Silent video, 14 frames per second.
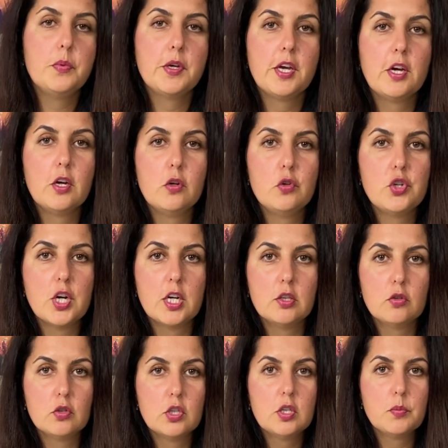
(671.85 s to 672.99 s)
So this is just
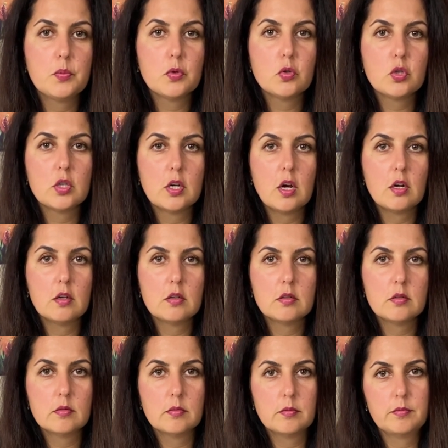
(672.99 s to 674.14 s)
an empty switch.
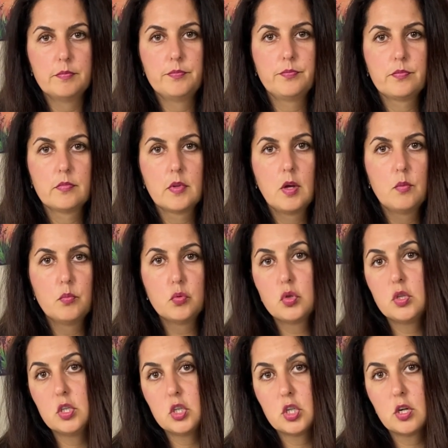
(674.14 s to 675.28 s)
It doesn't
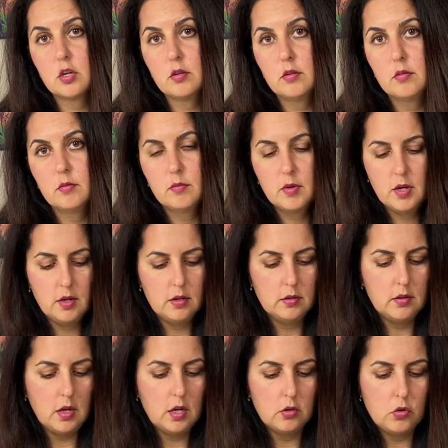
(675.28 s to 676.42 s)
have actually
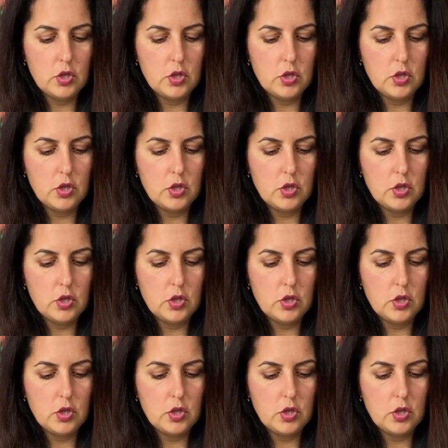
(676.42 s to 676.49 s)
anything.